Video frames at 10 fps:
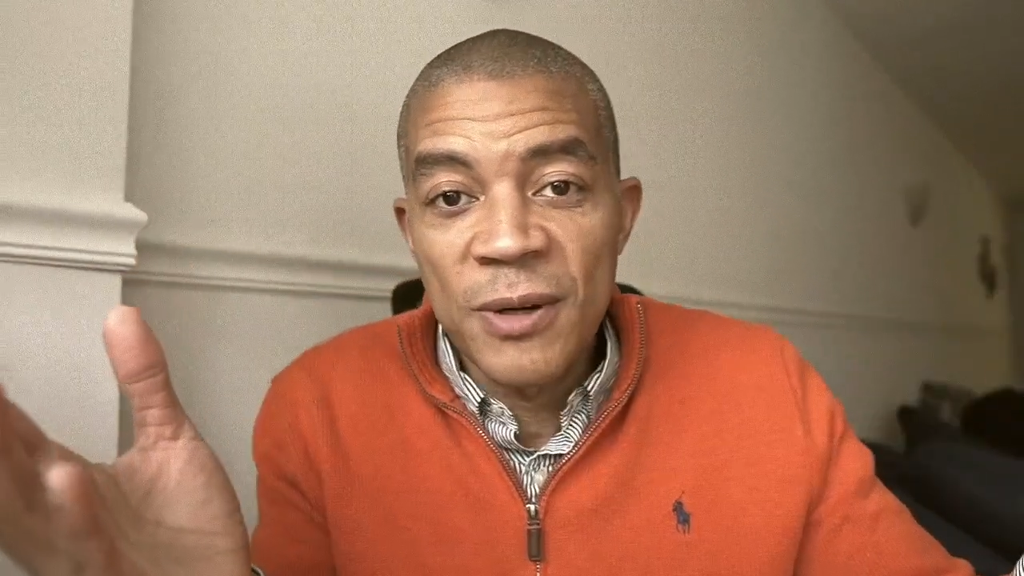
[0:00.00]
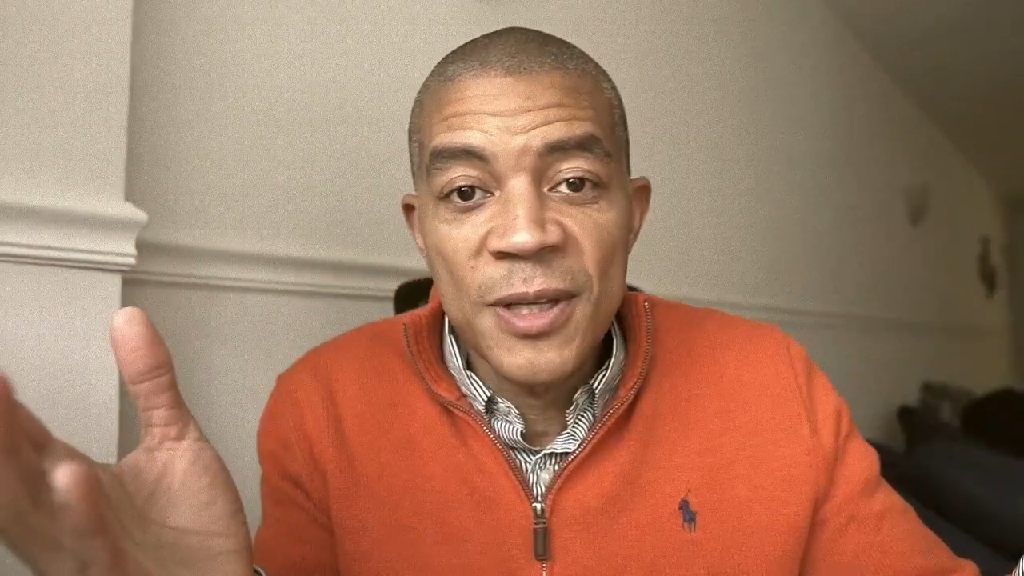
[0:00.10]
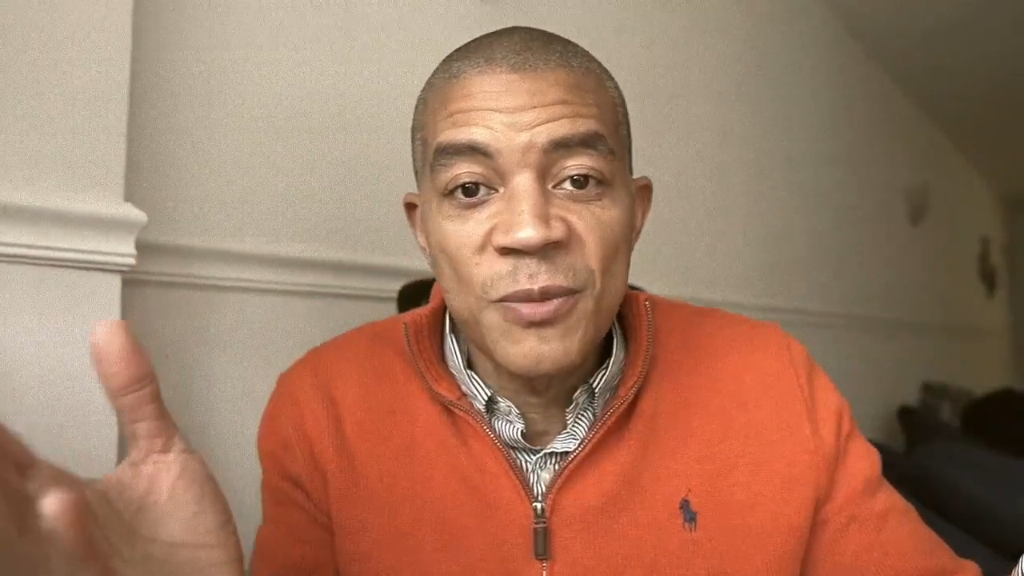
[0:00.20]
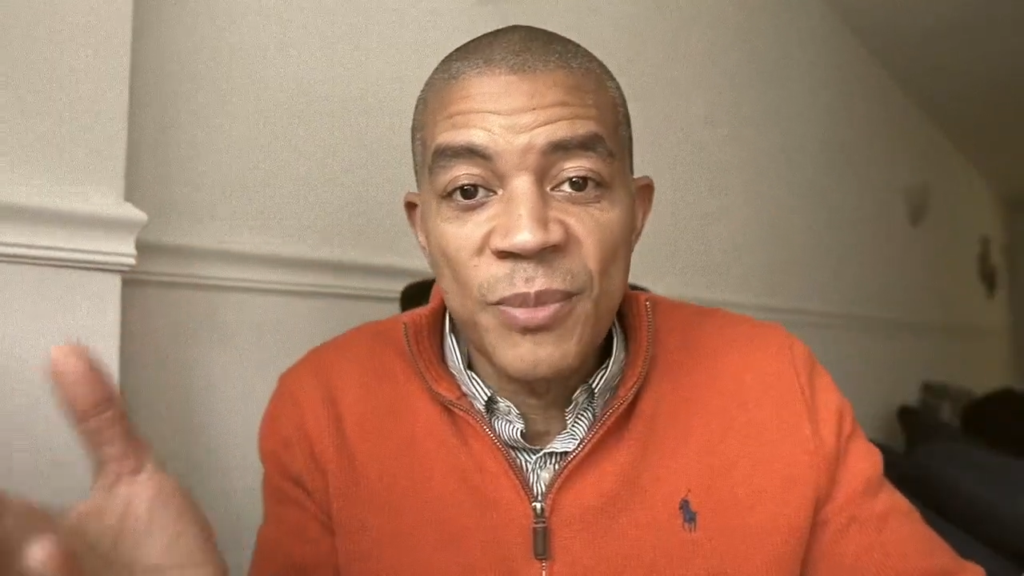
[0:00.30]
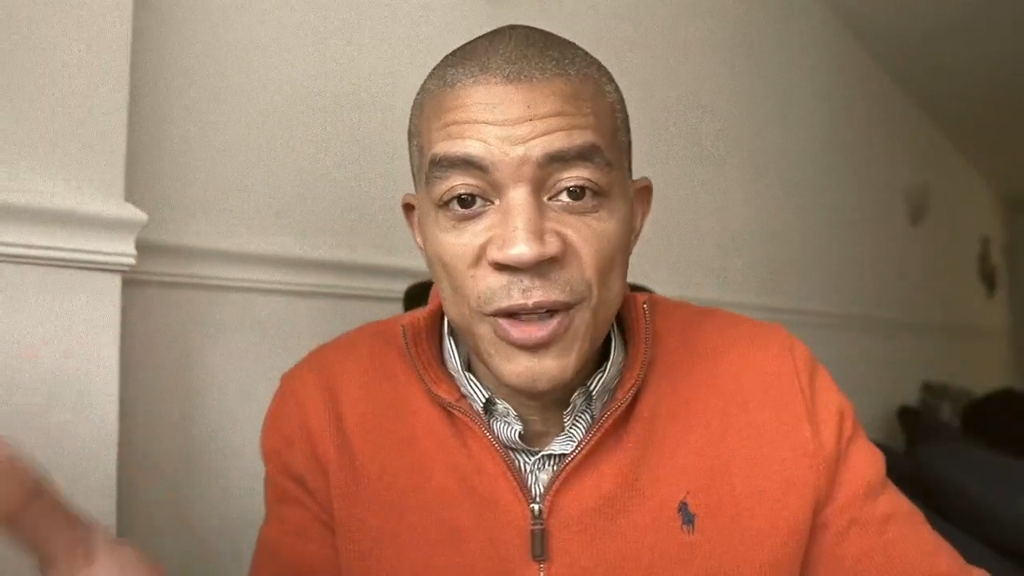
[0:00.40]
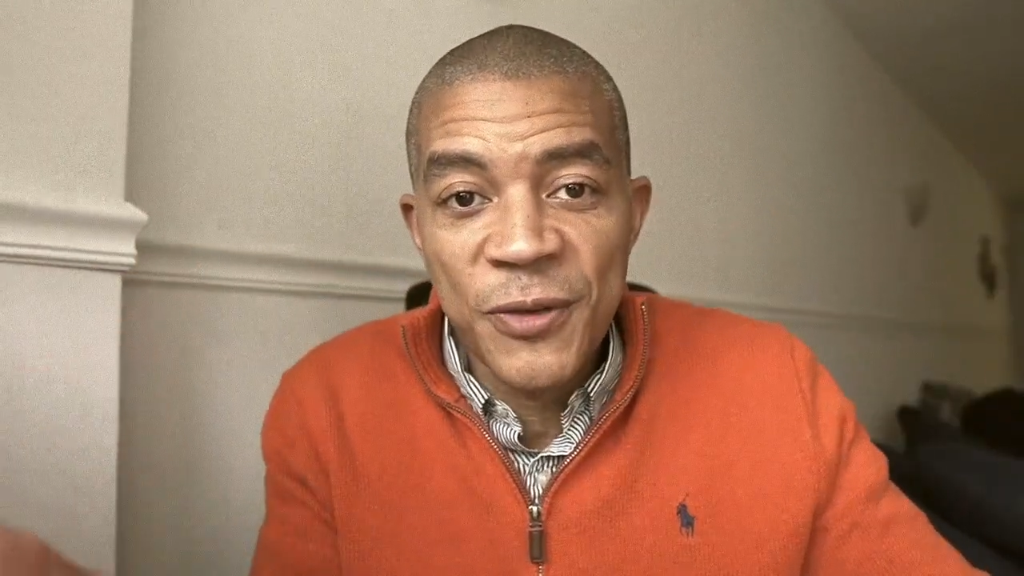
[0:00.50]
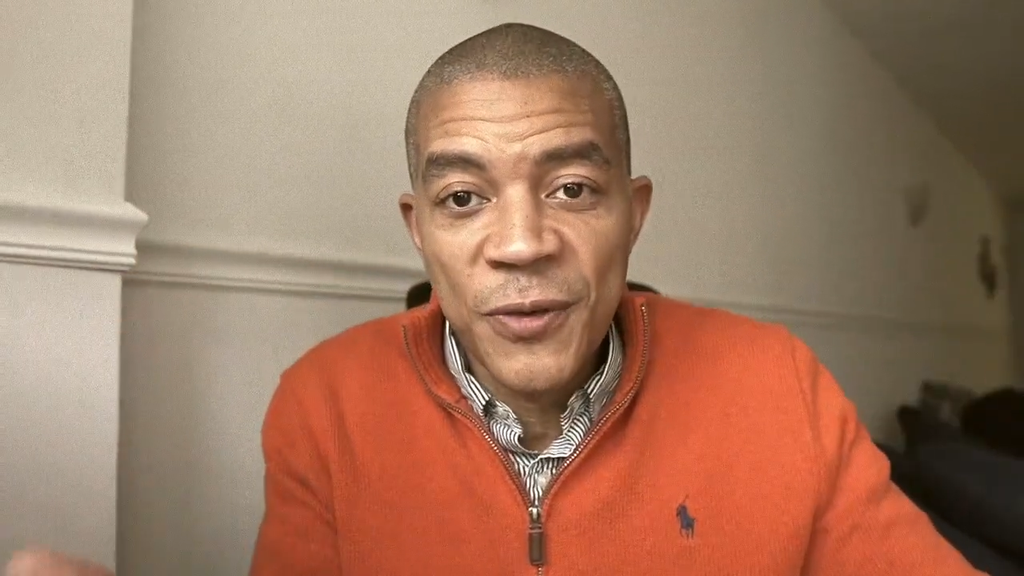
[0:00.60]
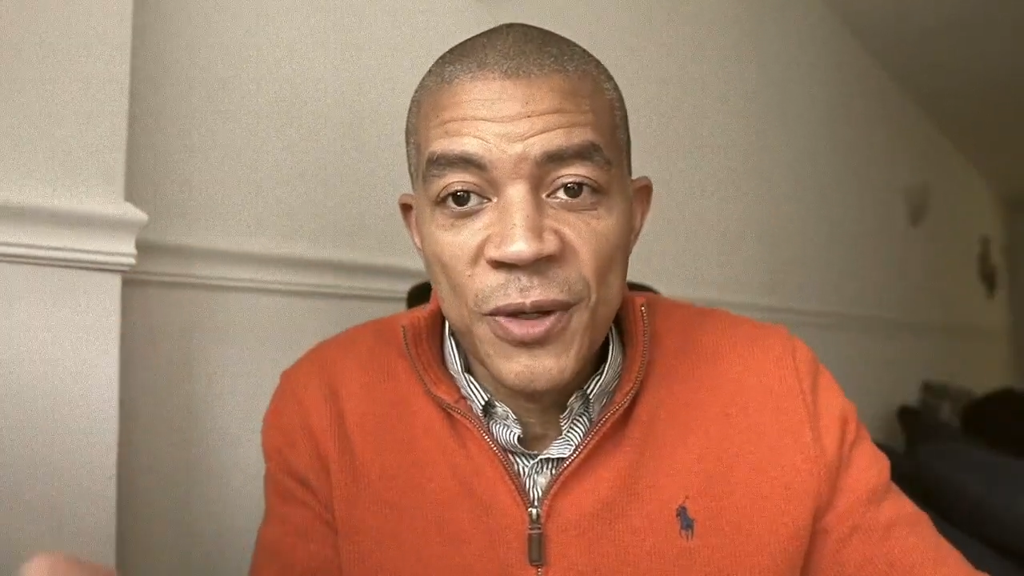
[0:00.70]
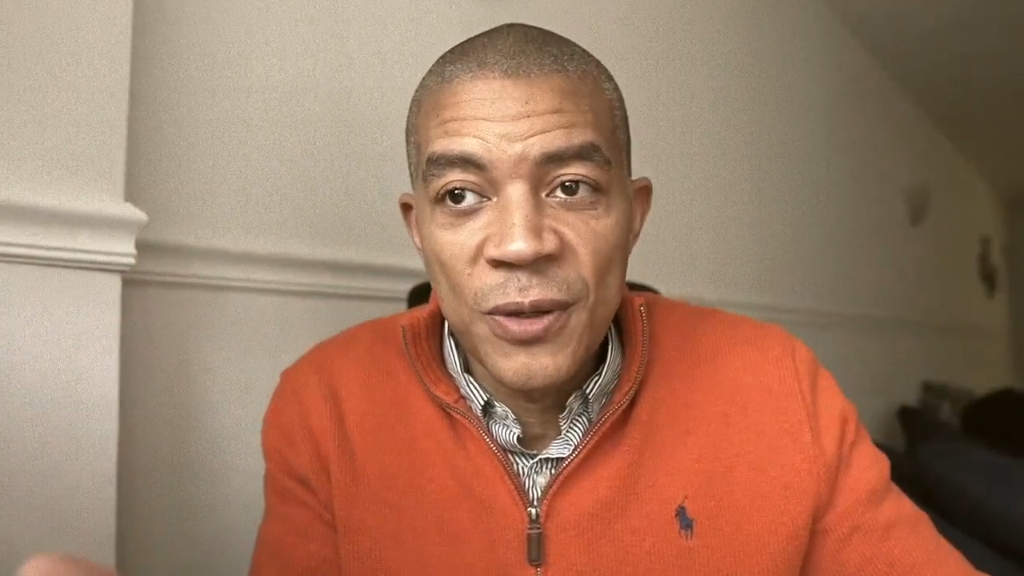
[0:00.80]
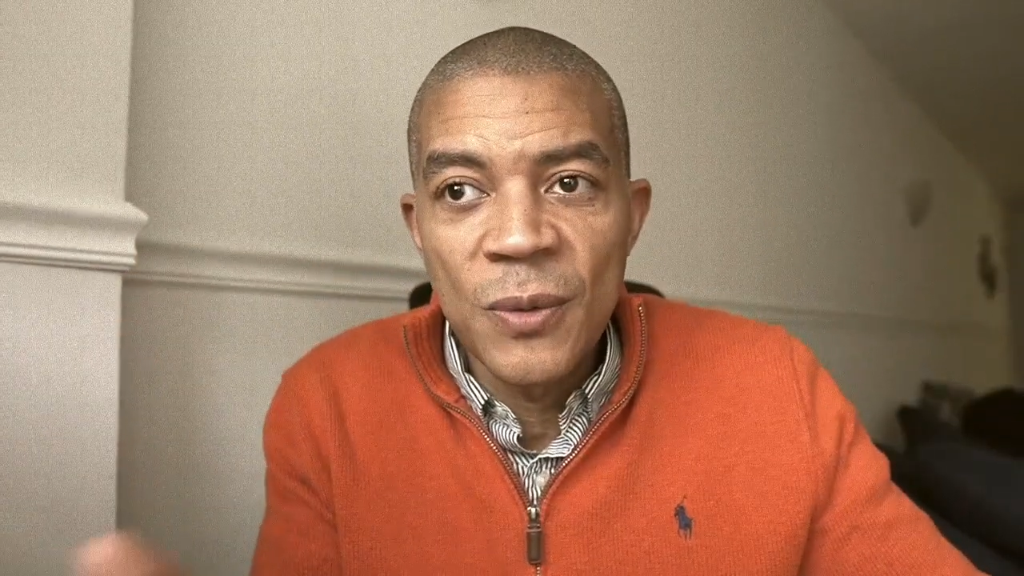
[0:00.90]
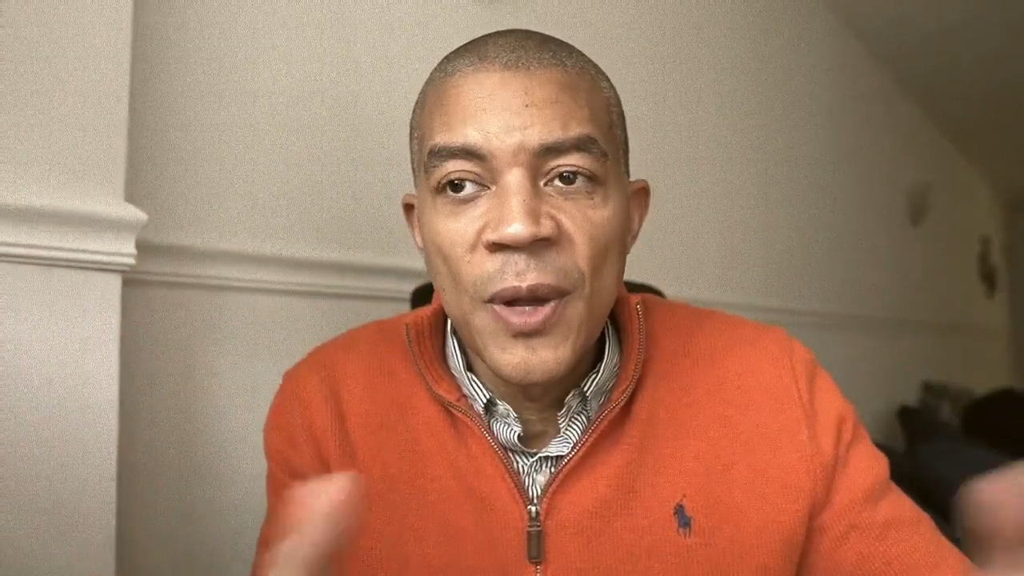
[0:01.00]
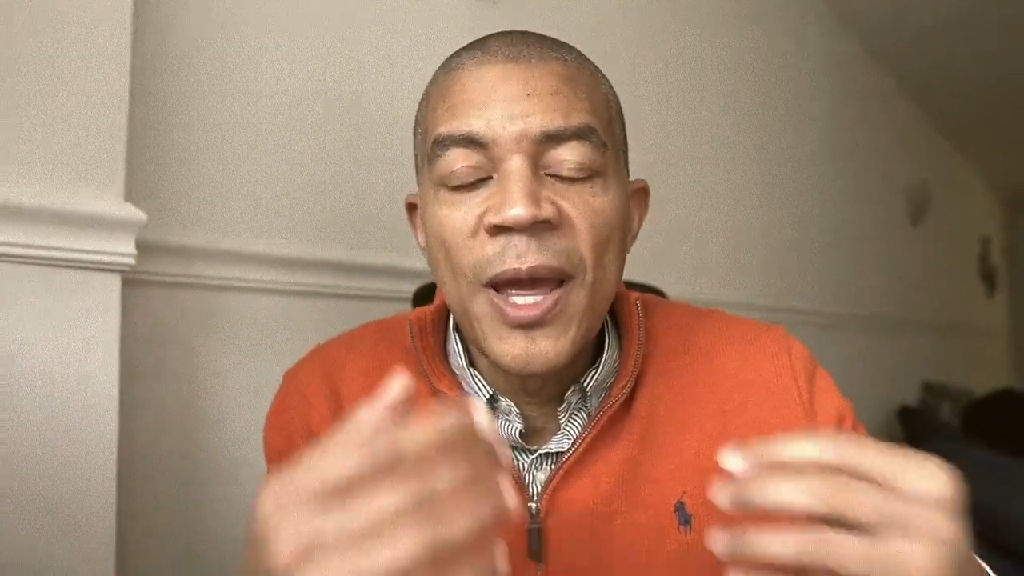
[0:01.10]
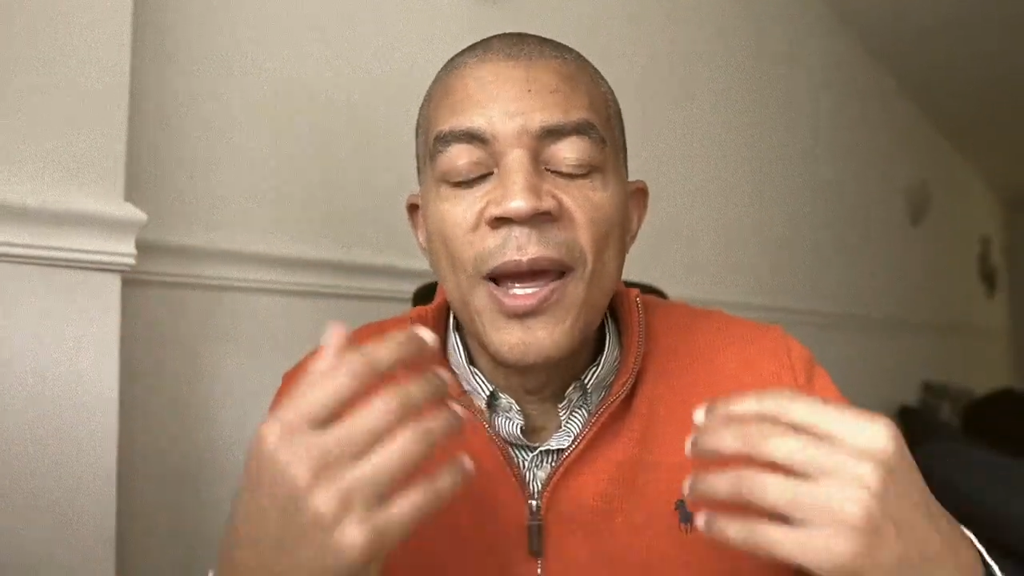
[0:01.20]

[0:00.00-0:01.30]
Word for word: is best for you,